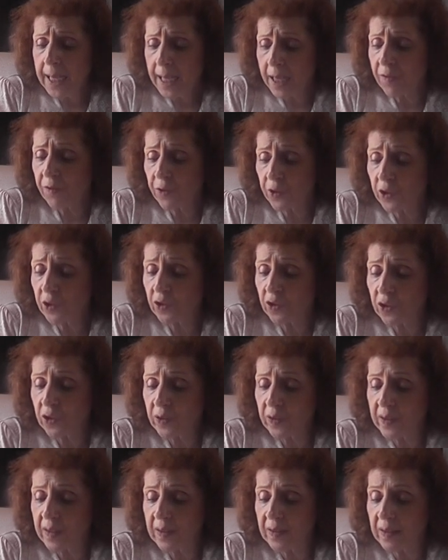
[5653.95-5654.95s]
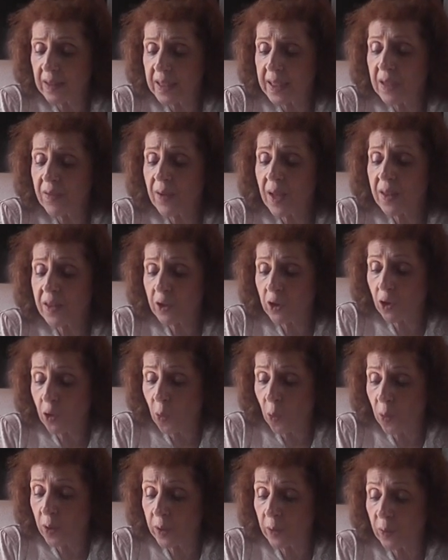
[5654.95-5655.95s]
In verse 2, it says, Leave out the
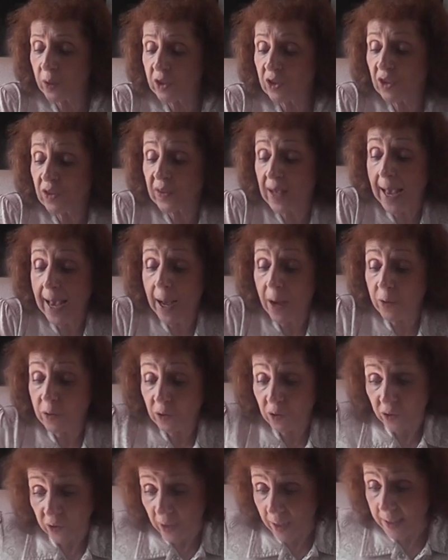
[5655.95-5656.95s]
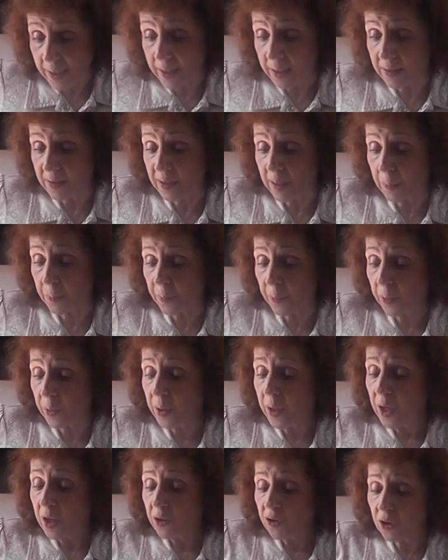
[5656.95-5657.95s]
court which is outside the temple.
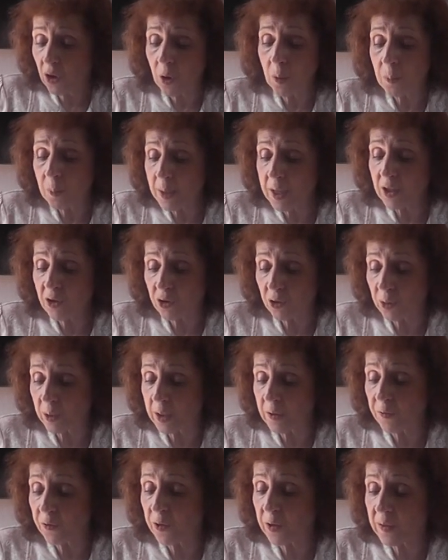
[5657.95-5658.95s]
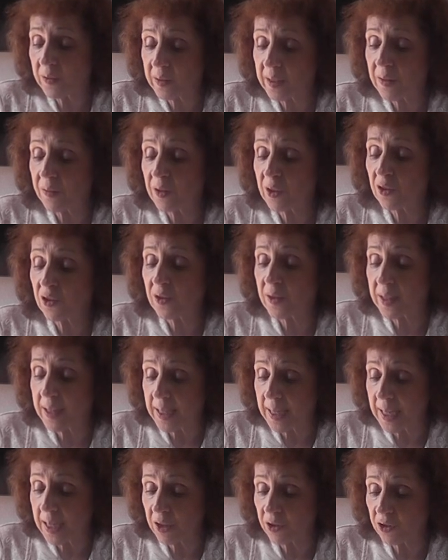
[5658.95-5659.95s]
Don't measure it, for it's given to the
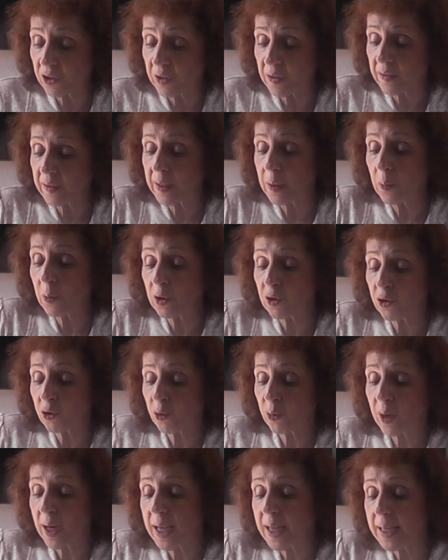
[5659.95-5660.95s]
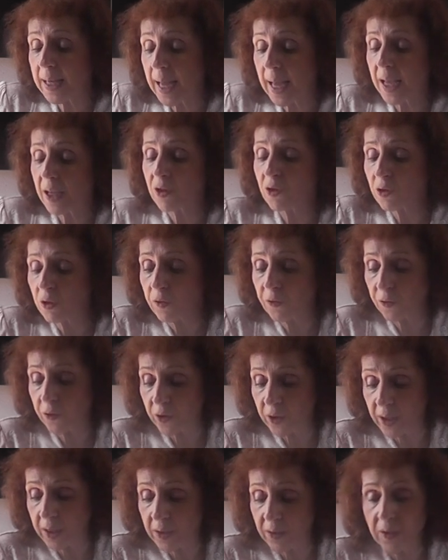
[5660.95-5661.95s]
nations. They will tread
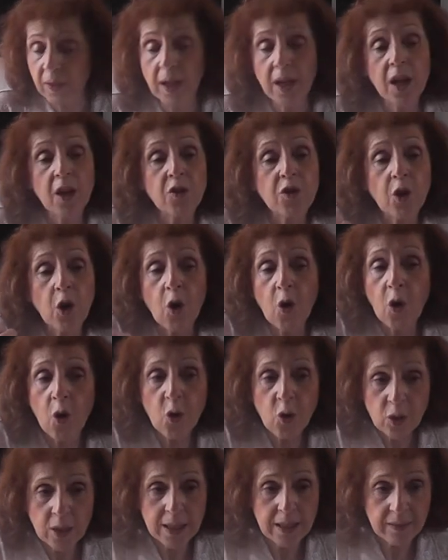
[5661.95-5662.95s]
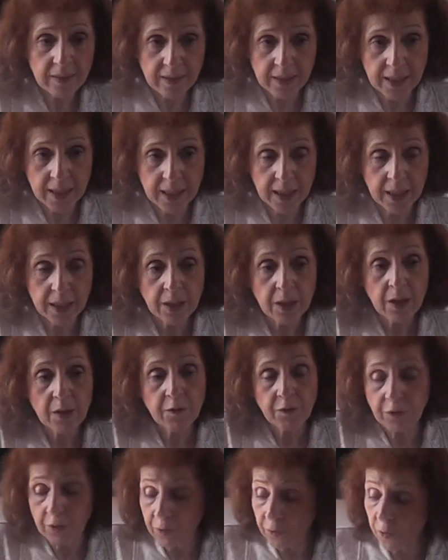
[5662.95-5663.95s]
underfoot the holy city
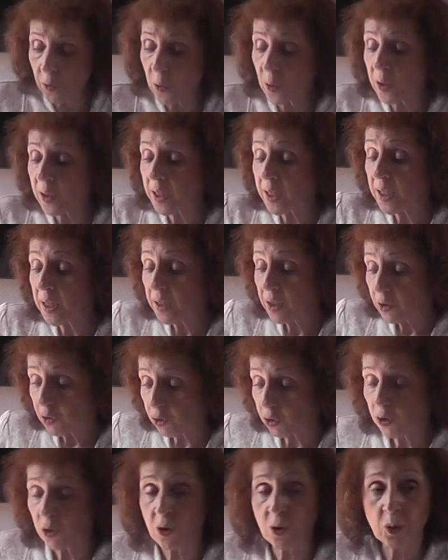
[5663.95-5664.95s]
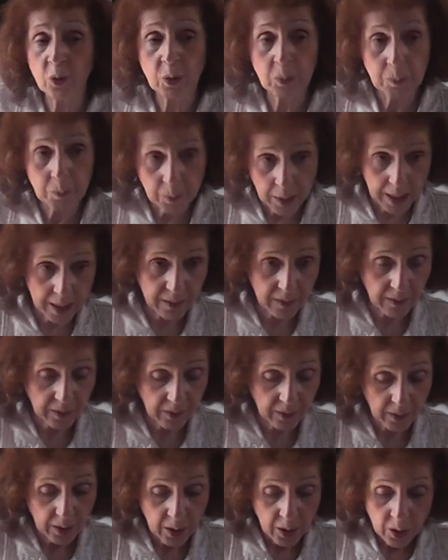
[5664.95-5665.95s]
for 42
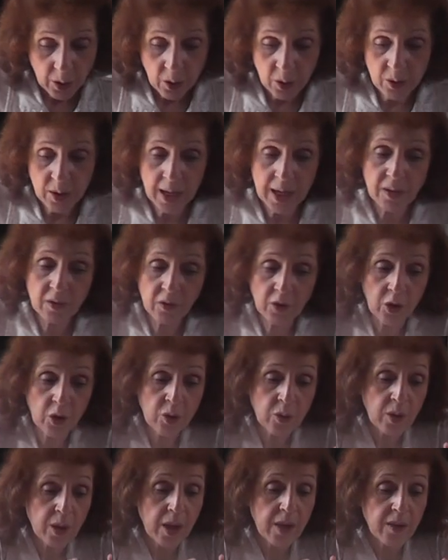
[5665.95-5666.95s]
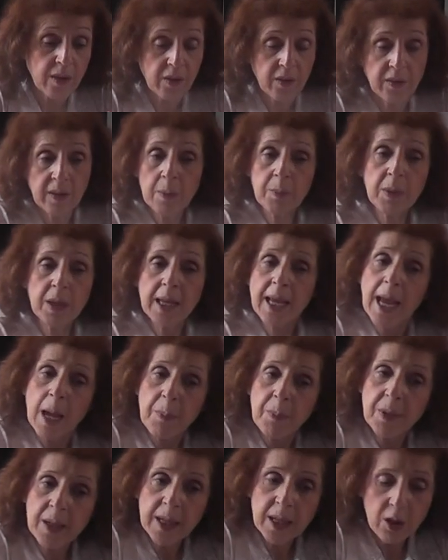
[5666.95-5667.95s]
months. Okay, so there's something
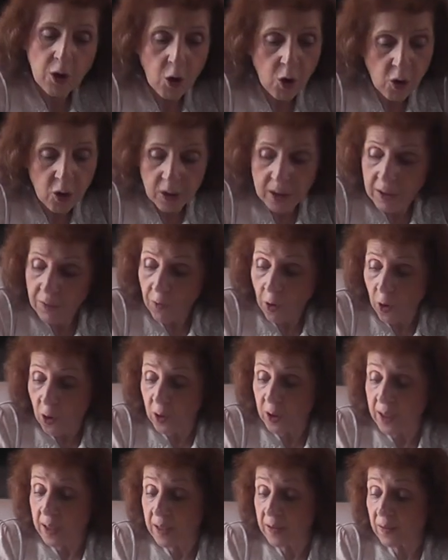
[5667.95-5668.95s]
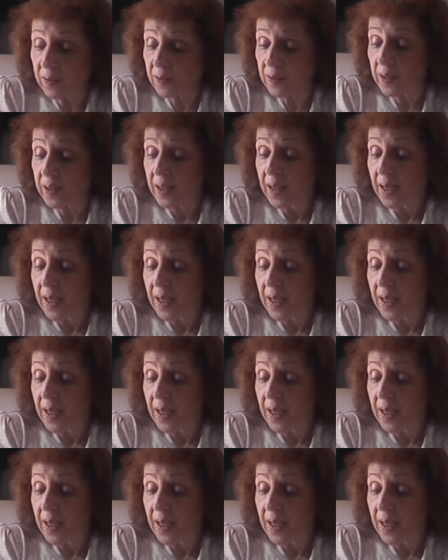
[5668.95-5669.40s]
happening in the Holy of Holies